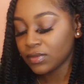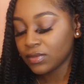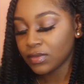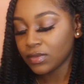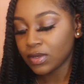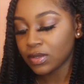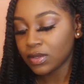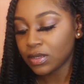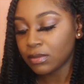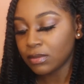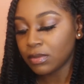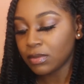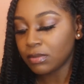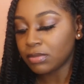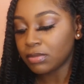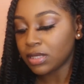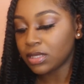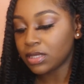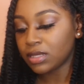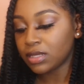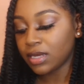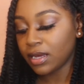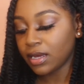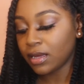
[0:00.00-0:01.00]
Let me
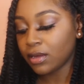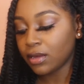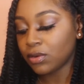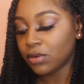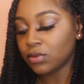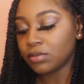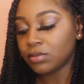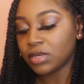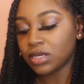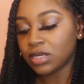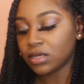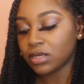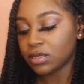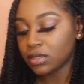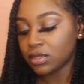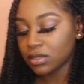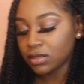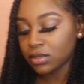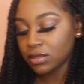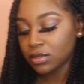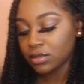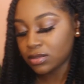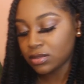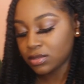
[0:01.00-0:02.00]
blend that out
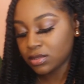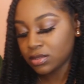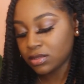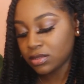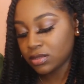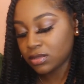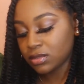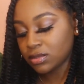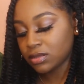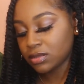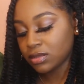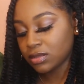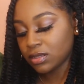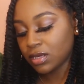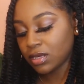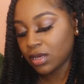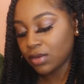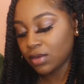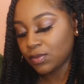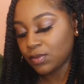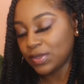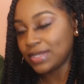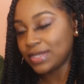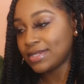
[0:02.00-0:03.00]
because
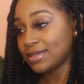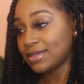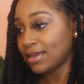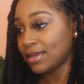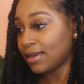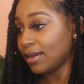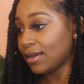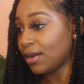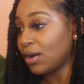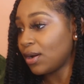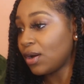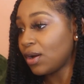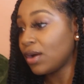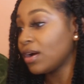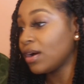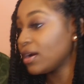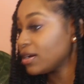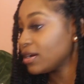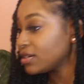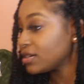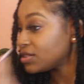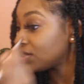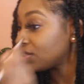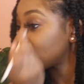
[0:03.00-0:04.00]
can we say
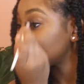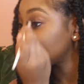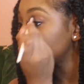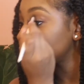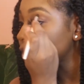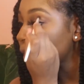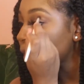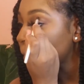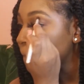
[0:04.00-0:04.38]
harsh?